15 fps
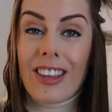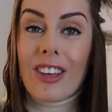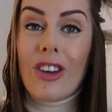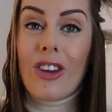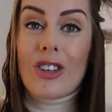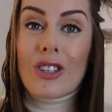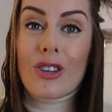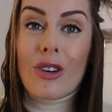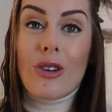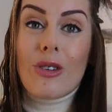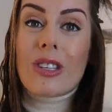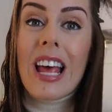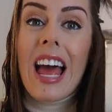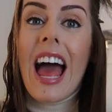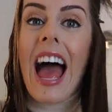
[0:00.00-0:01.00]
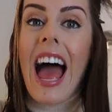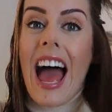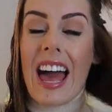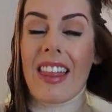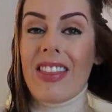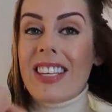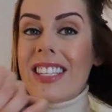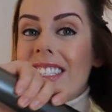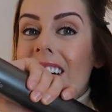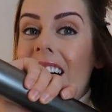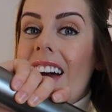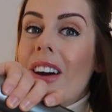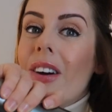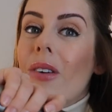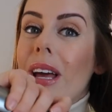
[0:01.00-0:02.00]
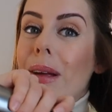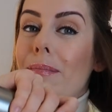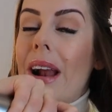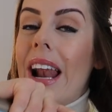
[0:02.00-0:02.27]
the cuticles and the style in